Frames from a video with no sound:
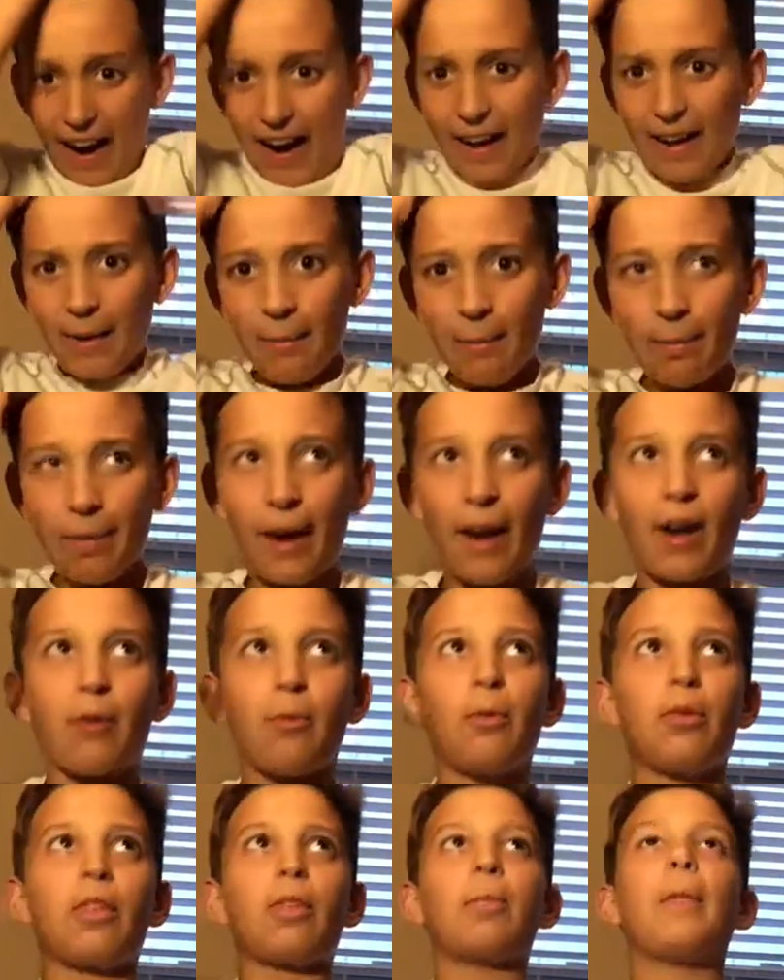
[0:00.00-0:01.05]
I am
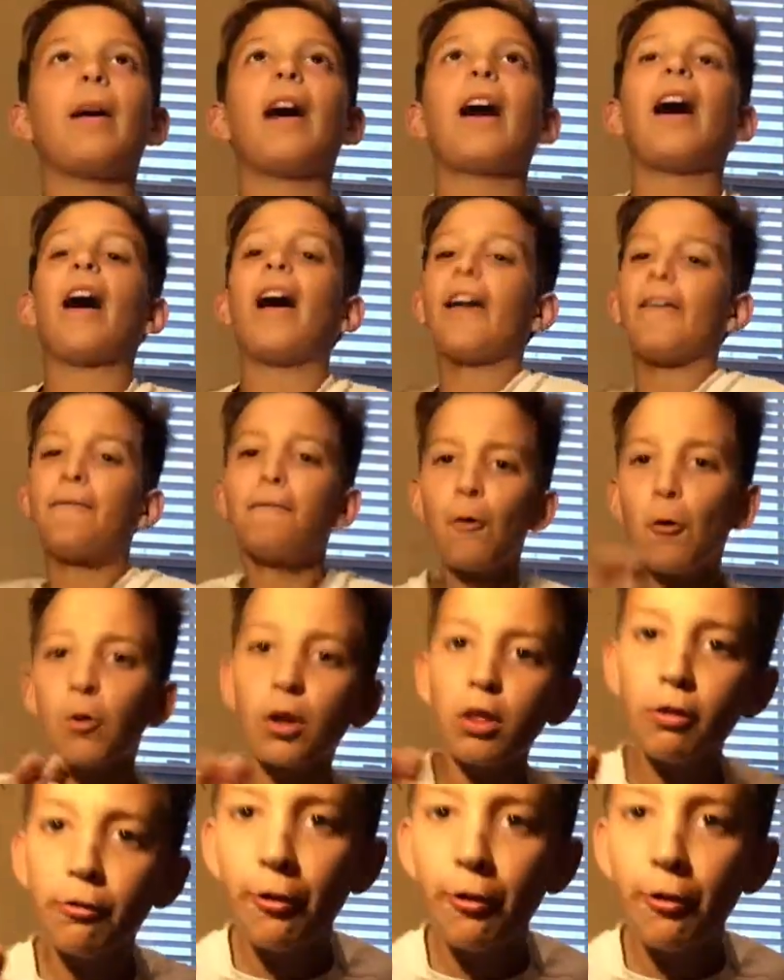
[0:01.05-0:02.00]
back with my first